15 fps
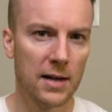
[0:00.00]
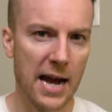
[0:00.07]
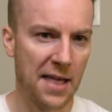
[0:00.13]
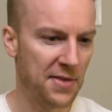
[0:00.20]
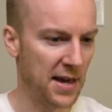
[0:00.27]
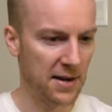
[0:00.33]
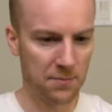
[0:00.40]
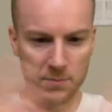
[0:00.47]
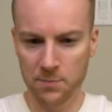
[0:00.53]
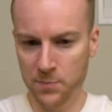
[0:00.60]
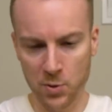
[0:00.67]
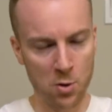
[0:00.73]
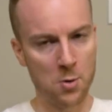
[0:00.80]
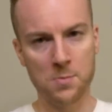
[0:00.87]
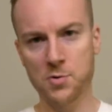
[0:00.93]
And then
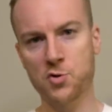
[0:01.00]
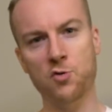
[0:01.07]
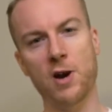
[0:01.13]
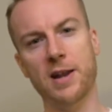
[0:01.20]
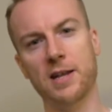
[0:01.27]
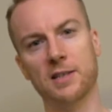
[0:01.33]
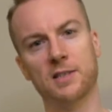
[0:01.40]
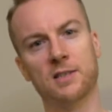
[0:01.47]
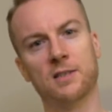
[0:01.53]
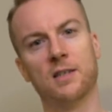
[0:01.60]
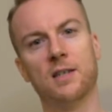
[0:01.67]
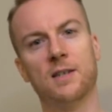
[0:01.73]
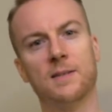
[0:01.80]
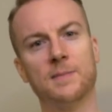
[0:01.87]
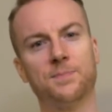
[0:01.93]
boom, credits.
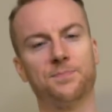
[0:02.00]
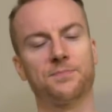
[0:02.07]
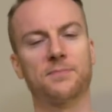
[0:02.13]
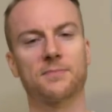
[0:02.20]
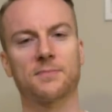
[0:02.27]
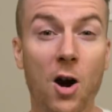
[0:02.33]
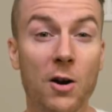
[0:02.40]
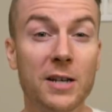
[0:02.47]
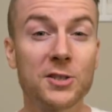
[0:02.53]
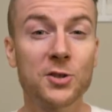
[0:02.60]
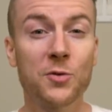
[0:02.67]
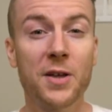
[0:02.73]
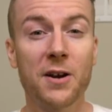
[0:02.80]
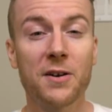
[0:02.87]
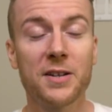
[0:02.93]
All right, so
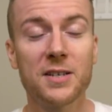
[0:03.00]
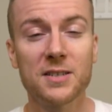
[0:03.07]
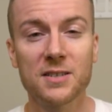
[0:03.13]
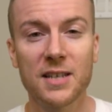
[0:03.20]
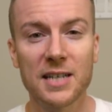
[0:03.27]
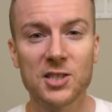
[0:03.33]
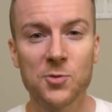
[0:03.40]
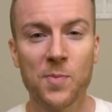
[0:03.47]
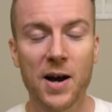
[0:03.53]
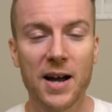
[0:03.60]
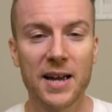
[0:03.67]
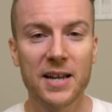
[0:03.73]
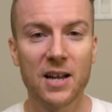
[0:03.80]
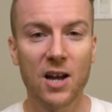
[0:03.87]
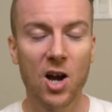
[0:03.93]
there it is. That's
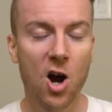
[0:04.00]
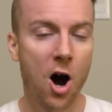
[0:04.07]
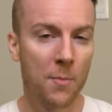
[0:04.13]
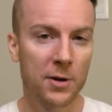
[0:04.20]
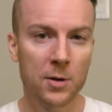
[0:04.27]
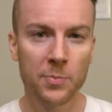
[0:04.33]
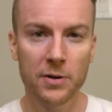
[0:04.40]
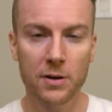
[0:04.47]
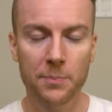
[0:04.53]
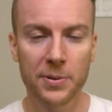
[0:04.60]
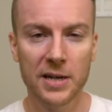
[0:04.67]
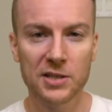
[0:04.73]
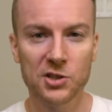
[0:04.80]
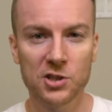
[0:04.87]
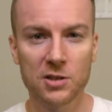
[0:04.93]
my comic book
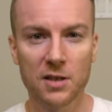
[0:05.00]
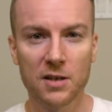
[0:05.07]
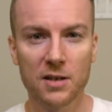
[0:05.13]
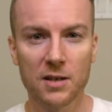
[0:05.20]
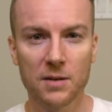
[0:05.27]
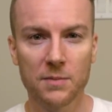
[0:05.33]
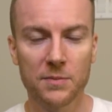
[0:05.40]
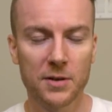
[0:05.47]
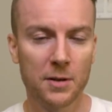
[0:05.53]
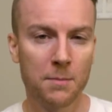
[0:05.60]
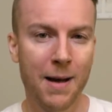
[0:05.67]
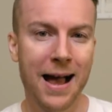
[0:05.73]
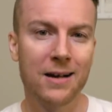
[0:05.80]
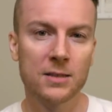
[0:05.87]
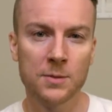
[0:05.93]
pitch, the
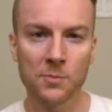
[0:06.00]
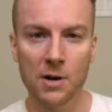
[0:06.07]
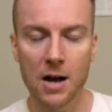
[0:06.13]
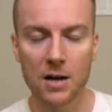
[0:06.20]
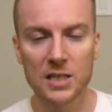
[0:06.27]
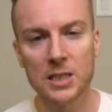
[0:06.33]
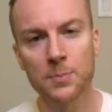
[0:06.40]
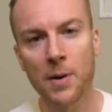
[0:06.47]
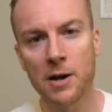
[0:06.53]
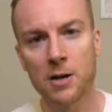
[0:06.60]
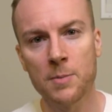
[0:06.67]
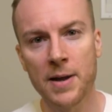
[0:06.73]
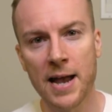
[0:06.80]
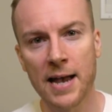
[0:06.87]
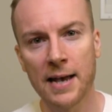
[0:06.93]
Miles Morales
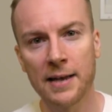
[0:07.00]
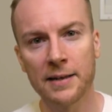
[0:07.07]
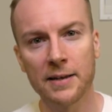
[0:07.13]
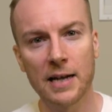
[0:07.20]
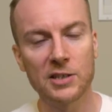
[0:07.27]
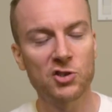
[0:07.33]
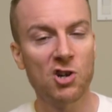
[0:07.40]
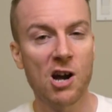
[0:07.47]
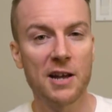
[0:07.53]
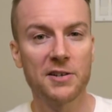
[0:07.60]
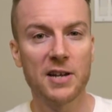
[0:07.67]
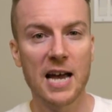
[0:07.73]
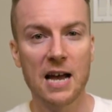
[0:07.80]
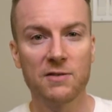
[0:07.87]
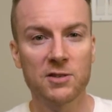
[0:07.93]
Spider-Man. I tried to
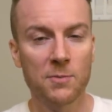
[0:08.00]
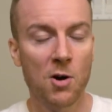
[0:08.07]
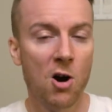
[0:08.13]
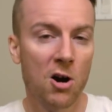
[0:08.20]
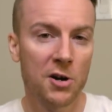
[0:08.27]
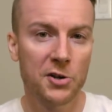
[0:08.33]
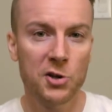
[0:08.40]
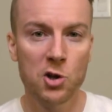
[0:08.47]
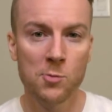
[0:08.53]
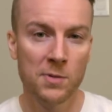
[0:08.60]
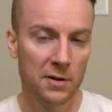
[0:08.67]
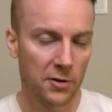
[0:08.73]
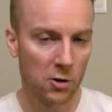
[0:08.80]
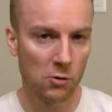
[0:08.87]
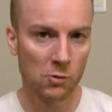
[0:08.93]
have some heart, humor,
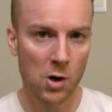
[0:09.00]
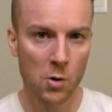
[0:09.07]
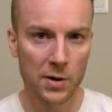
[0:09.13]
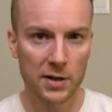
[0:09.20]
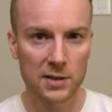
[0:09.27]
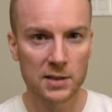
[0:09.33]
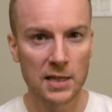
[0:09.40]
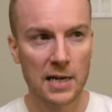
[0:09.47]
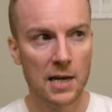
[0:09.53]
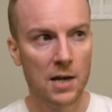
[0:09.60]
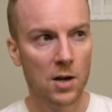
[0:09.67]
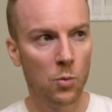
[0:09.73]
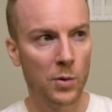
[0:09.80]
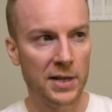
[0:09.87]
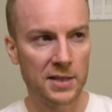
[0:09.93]
and heroics.
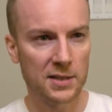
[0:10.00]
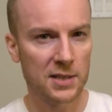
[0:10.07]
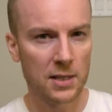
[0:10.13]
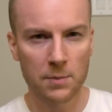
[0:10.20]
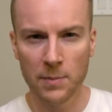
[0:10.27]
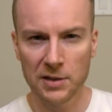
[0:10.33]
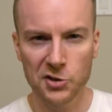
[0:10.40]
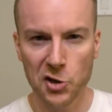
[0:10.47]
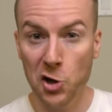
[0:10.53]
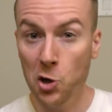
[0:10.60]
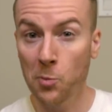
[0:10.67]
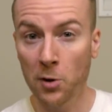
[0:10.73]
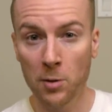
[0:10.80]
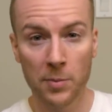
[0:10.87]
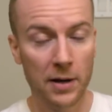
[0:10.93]
We didn't see much
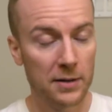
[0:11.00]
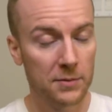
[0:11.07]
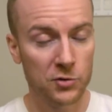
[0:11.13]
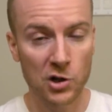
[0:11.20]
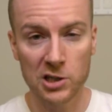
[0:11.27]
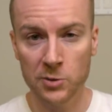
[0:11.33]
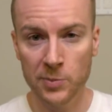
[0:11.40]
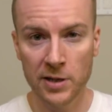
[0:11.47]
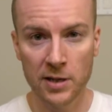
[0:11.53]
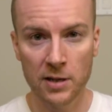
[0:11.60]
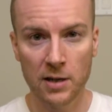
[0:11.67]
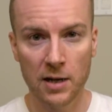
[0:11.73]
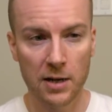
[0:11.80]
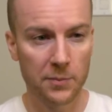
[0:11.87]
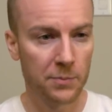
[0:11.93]
humor, but trust
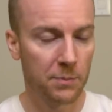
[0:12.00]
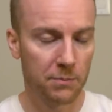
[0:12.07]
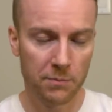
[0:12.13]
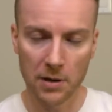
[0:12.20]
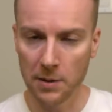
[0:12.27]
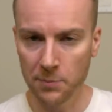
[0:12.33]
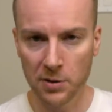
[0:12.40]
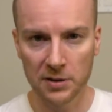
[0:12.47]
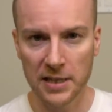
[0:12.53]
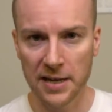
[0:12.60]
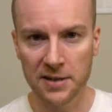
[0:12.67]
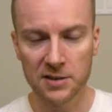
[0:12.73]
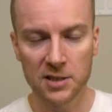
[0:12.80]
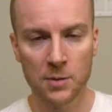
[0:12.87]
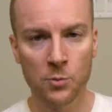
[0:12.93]
me, I'd put that
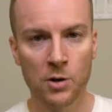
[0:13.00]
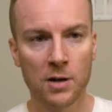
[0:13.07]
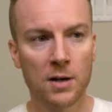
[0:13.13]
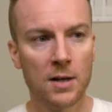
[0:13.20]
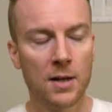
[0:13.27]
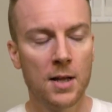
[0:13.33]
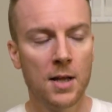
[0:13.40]
in somewhere.